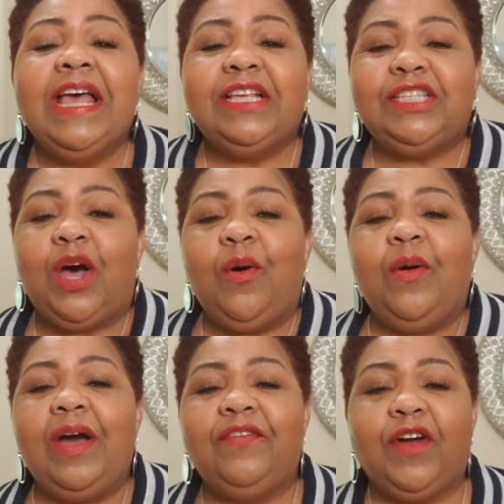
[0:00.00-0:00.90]

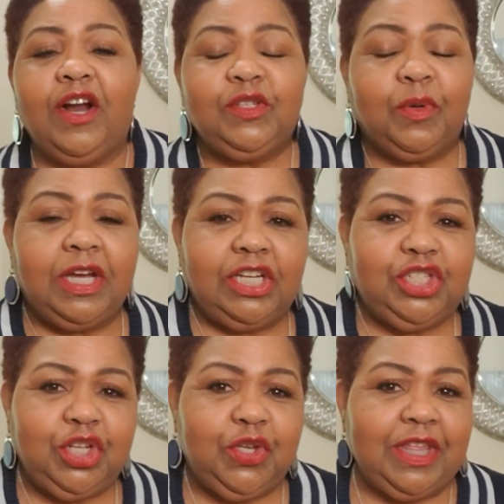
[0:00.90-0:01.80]
So first we're going
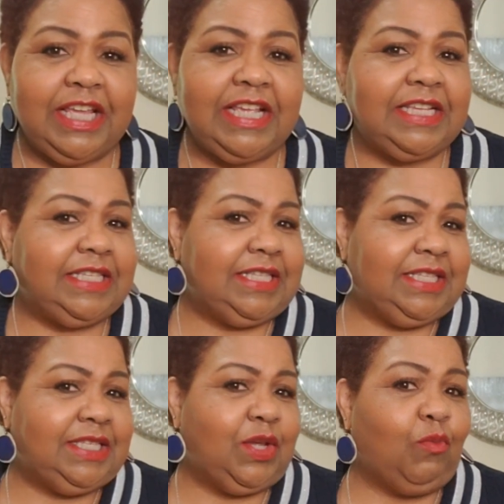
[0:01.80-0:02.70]
to do
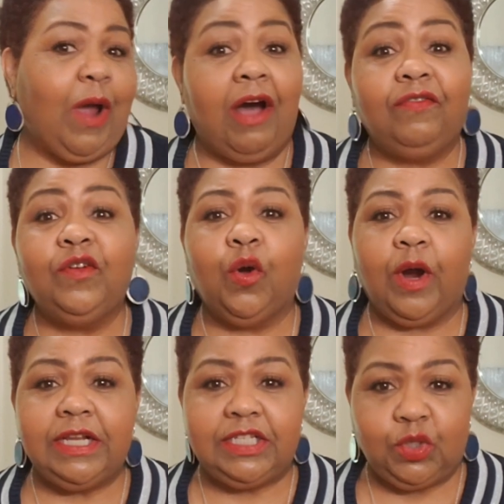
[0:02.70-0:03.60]
this Ralph
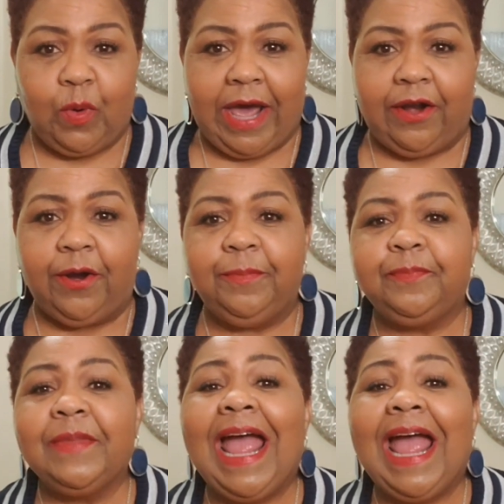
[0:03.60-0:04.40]
Lauren sweater.